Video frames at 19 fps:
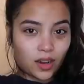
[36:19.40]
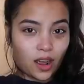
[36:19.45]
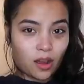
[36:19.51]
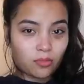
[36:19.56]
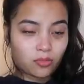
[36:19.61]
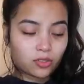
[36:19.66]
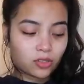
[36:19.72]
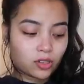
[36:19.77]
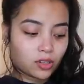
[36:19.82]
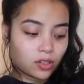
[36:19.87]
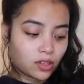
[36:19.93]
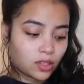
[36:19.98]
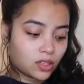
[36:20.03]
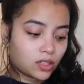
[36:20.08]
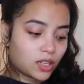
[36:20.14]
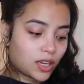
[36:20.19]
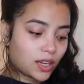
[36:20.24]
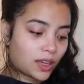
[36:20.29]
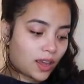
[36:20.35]
Now I'm just gonna
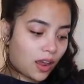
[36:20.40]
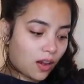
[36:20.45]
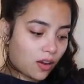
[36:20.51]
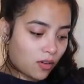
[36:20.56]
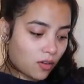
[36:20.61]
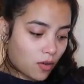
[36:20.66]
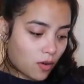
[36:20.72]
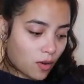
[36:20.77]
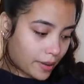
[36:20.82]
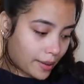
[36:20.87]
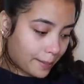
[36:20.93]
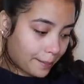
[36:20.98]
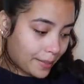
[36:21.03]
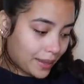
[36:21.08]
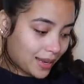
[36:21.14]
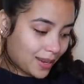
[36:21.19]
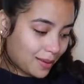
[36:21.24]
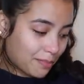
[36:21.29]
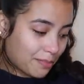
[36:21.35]
take out my
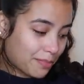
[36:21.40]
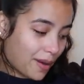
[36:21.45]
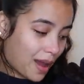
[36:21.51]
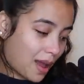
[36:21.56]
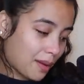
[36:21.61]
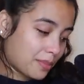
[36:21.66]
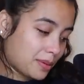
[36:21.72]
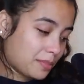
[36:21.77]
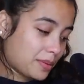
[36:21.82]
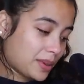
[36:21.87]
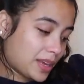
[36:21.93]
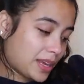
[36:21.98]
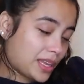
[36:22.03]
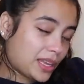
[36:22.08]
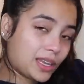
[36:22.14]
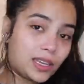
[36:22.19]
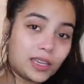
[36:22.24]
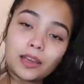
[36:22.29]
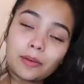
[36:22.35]
mini bobby
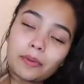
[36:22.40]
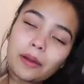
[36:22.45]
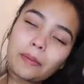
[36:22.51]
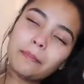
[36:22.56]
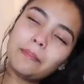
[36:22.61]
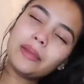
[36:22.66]
pin, my